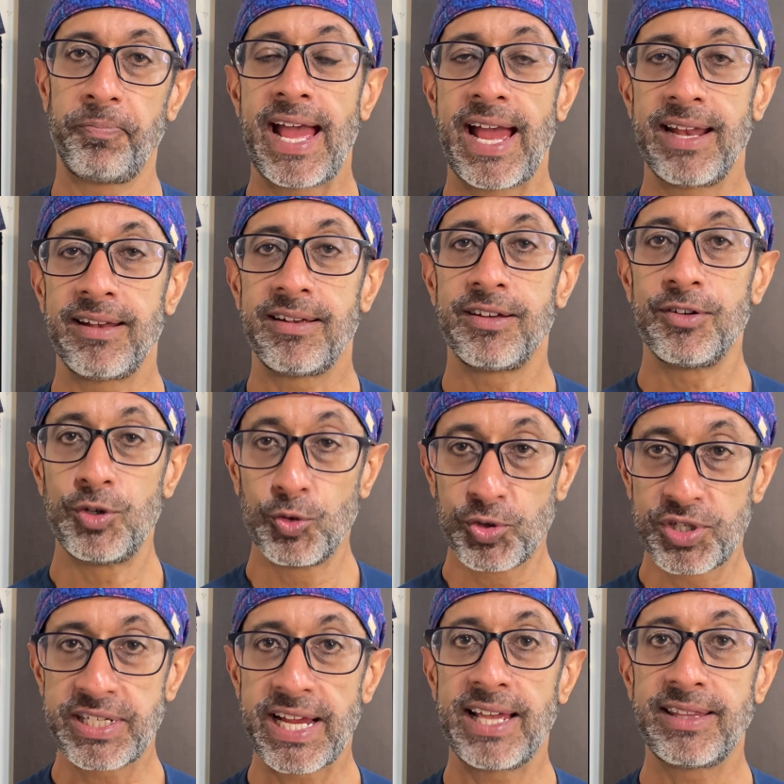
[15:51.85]
And do
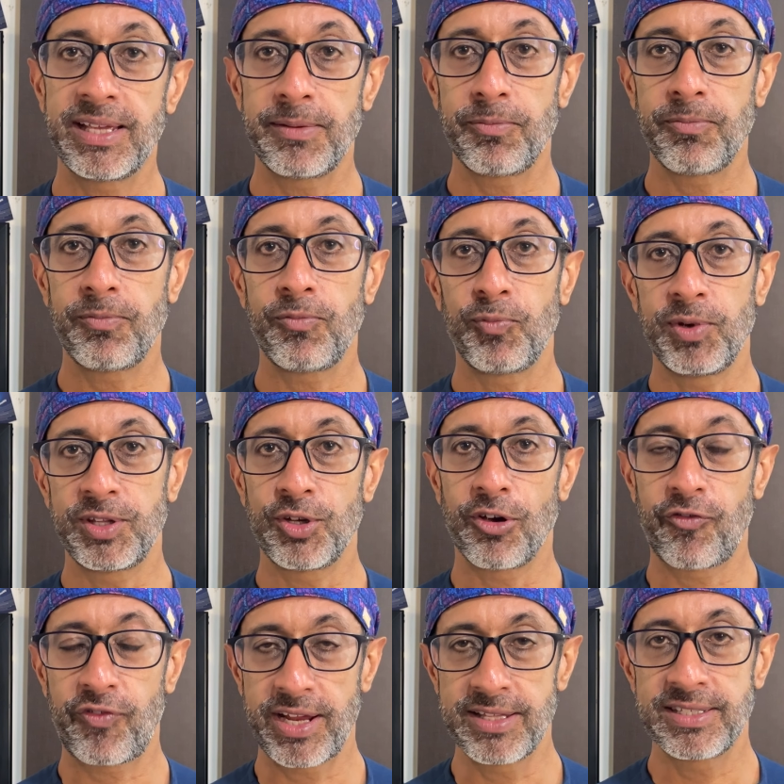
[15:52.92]
share them with your
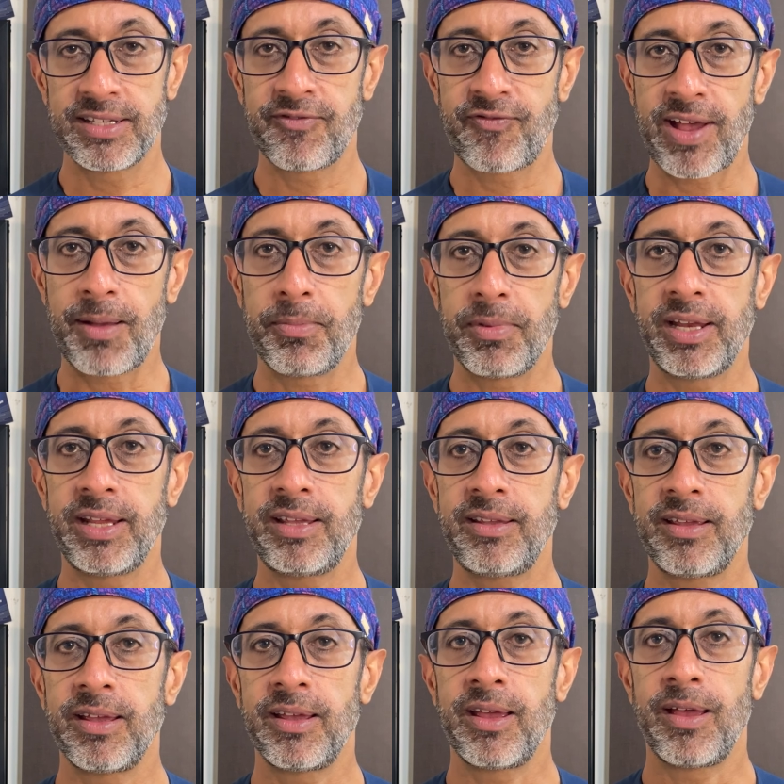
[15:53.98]
friends and family,
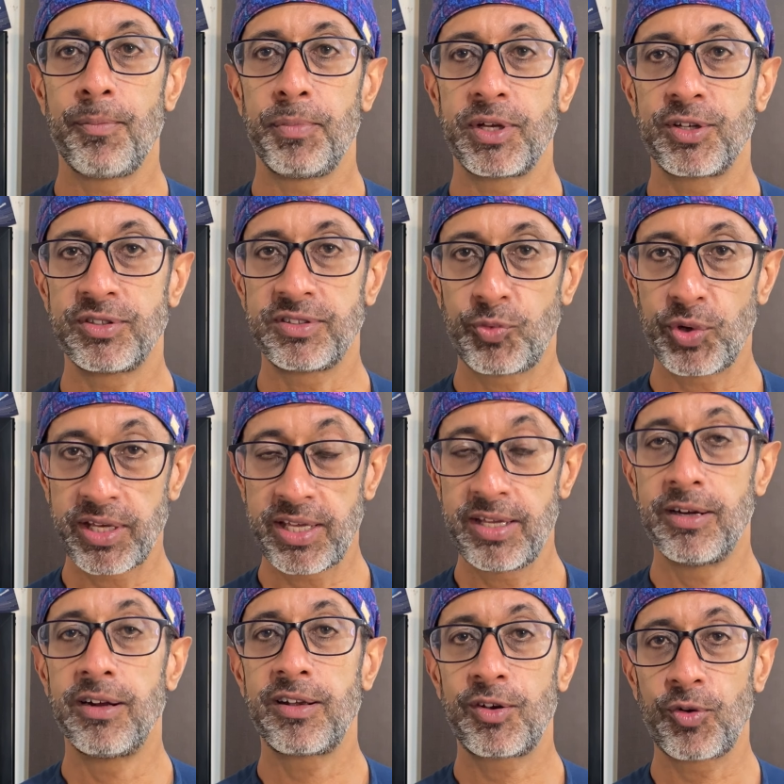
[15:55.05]
because we're
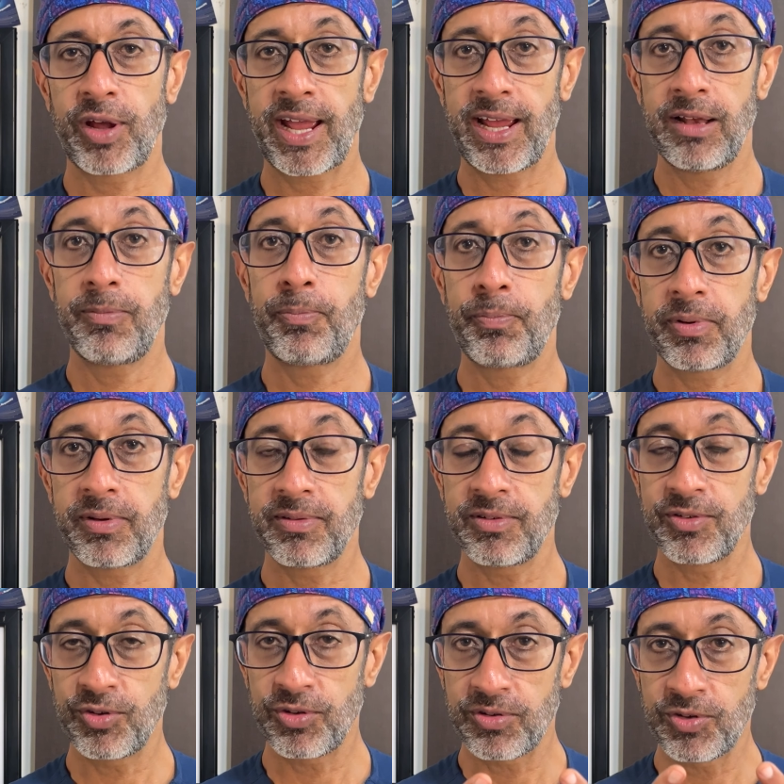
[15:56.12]
here to help
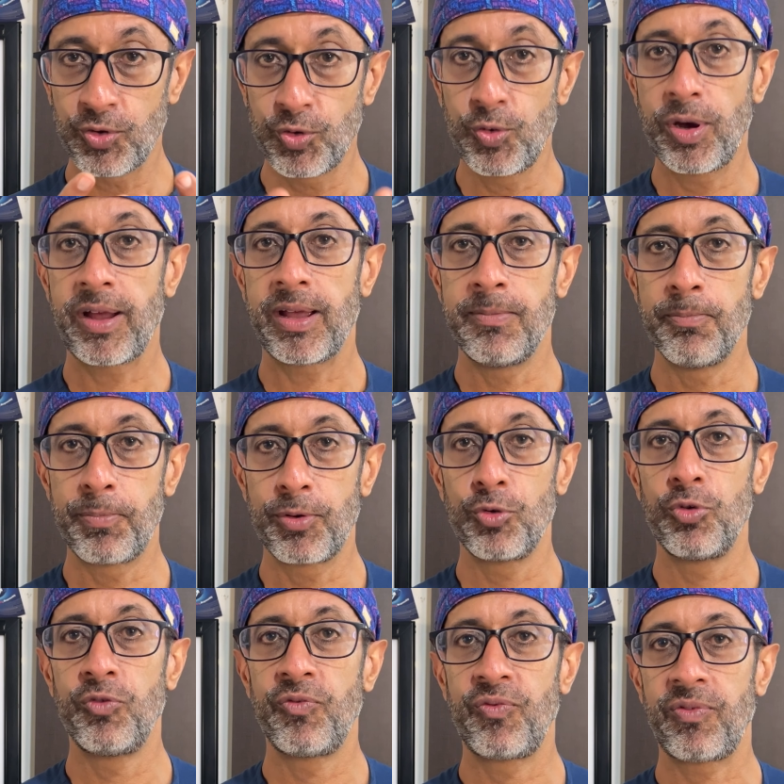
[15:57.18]
you
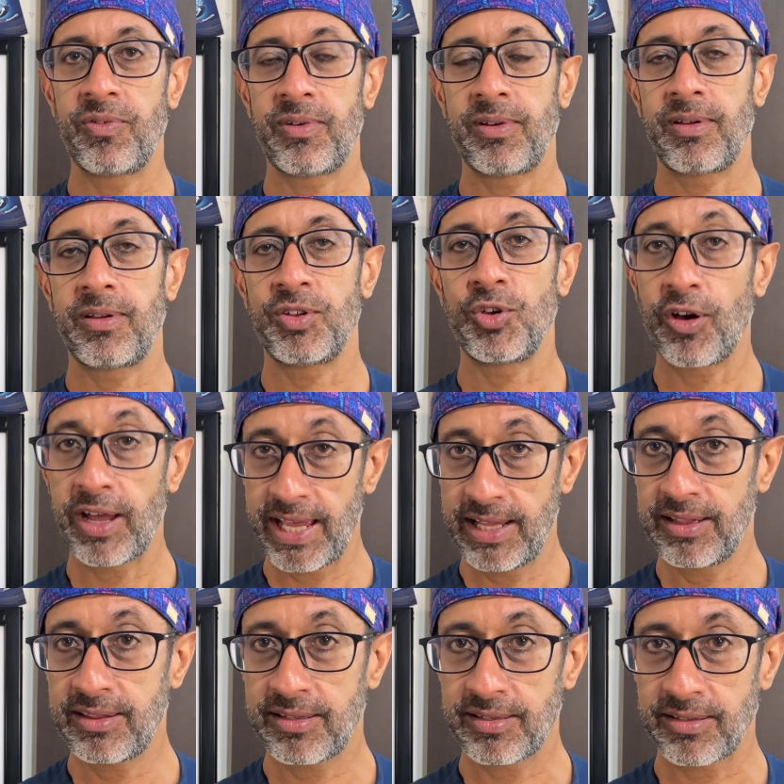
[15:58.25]
improve your
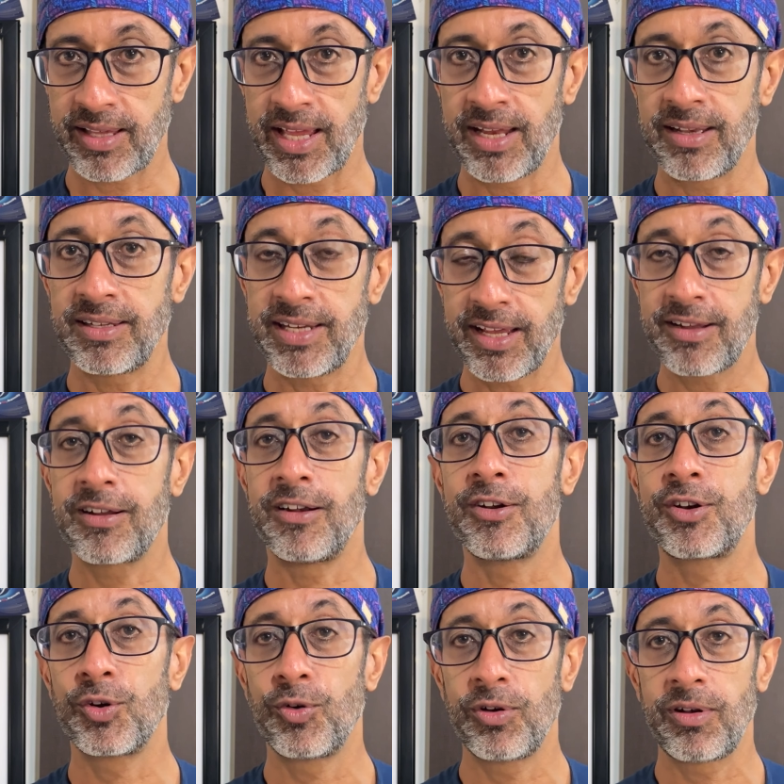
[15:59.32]
health and take
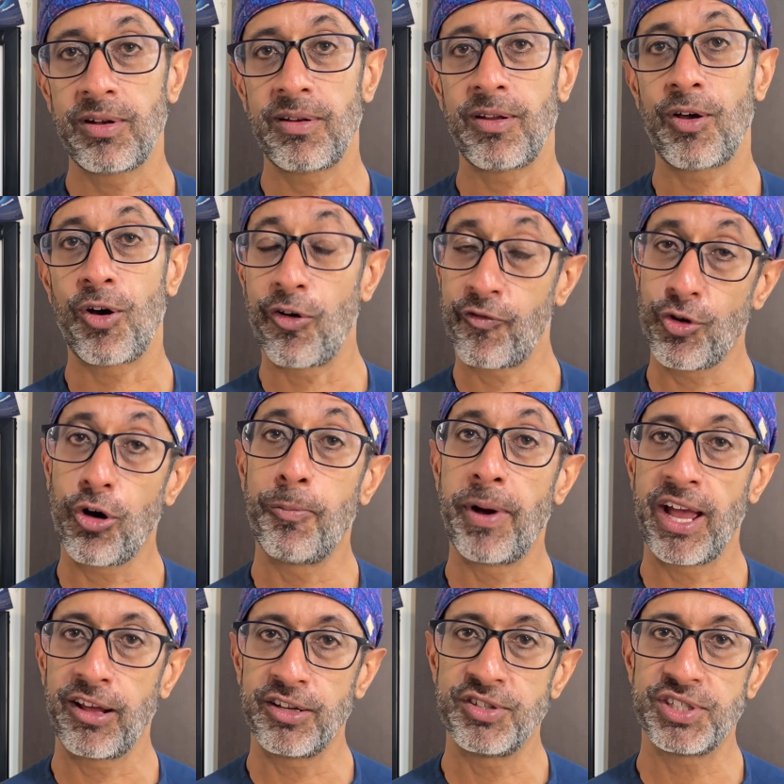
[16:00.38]
control of your
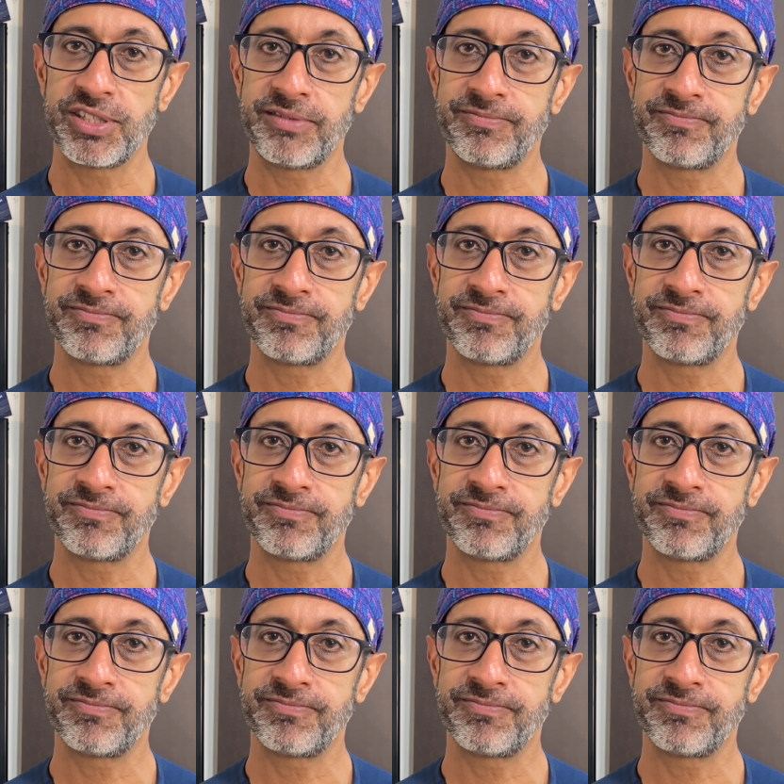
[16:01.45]
biology.